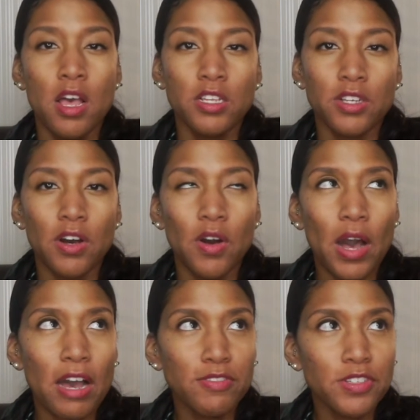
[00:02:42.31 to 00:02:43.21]
So
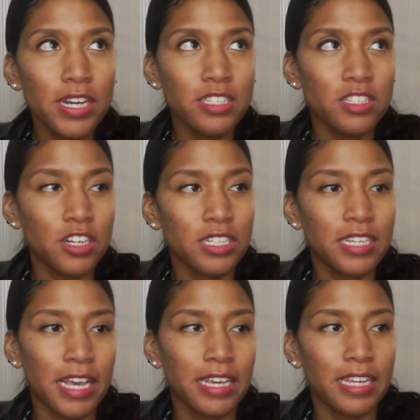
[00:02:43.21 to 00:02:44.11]
after I started
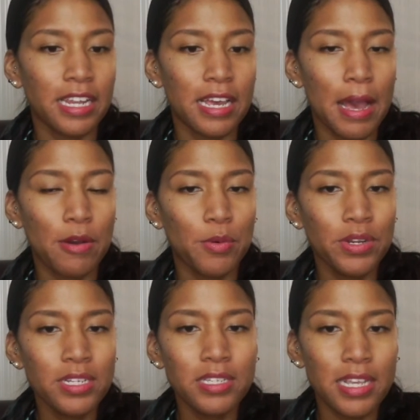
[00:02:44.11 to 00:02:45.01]
taking it, I
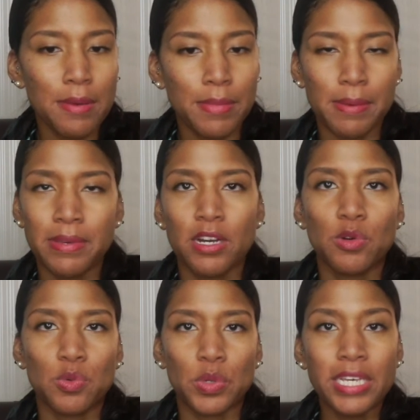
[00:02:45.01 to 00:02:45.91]
want to say maybe a
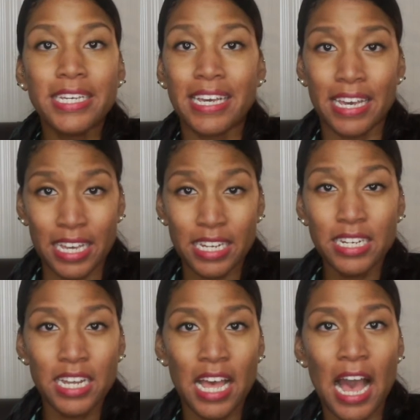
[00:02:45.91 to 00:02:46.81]
week in,